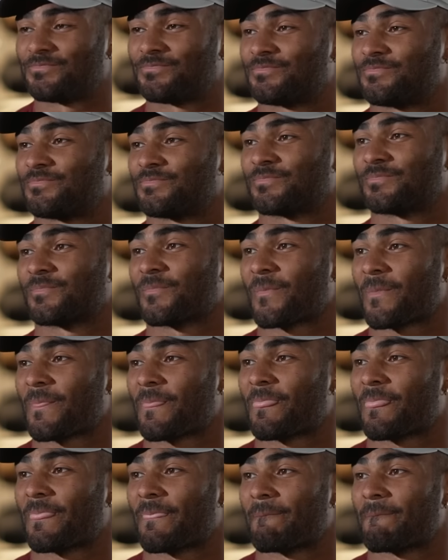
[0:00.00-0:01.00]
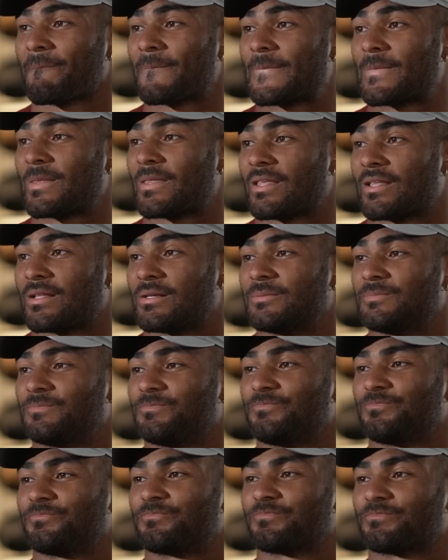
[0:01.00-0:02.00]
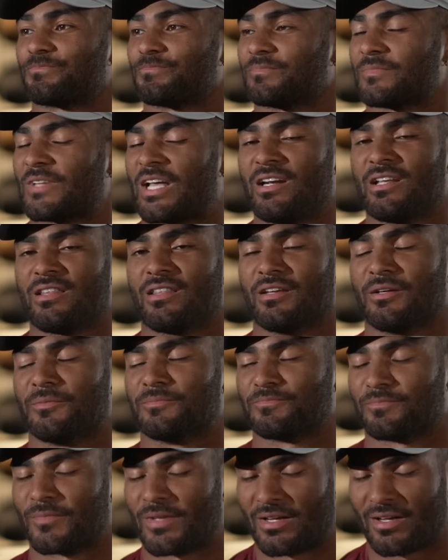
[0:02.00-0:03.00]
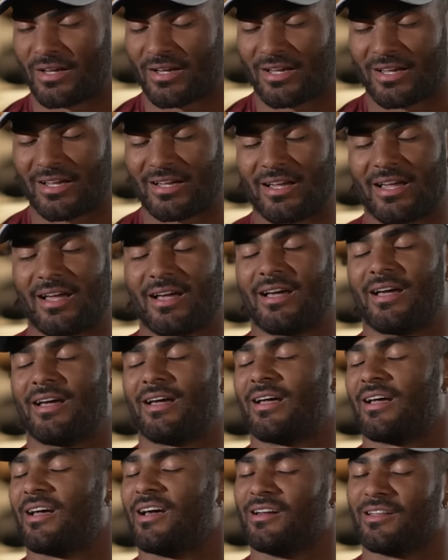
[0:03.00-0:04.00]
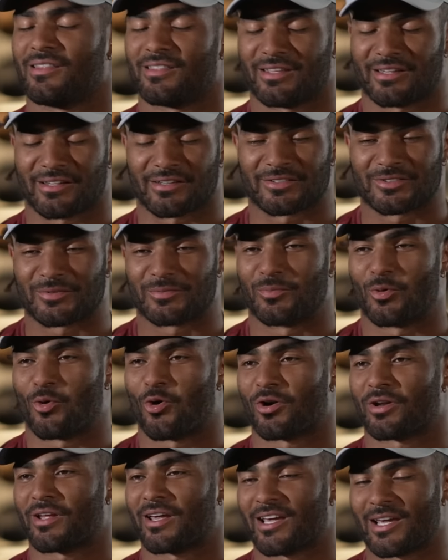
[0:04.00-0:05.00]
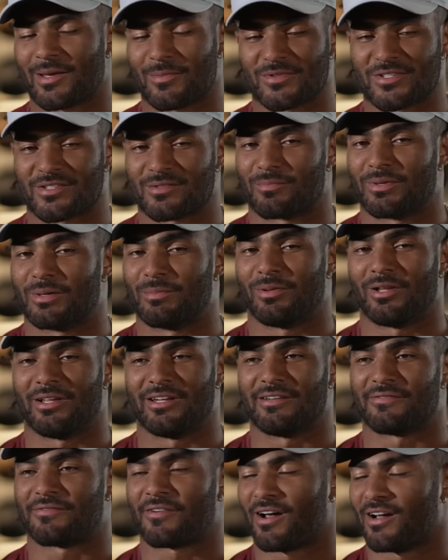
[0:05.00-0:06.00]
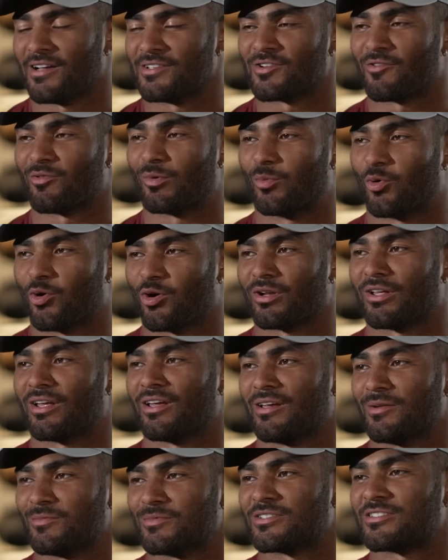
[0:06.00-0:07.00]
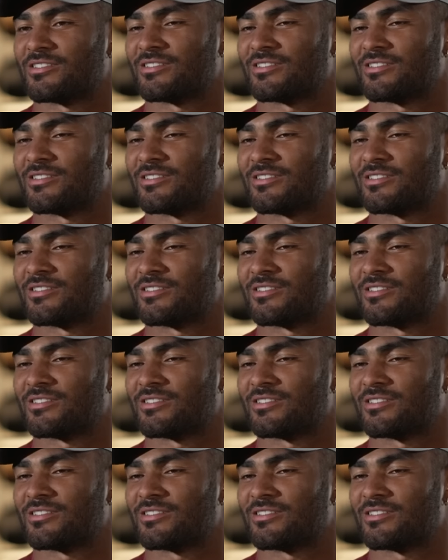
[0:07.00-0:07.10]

So in sports or board games, anything, eating competition, everything, anything, really, board games. Everything. Been plenty of fights over board games,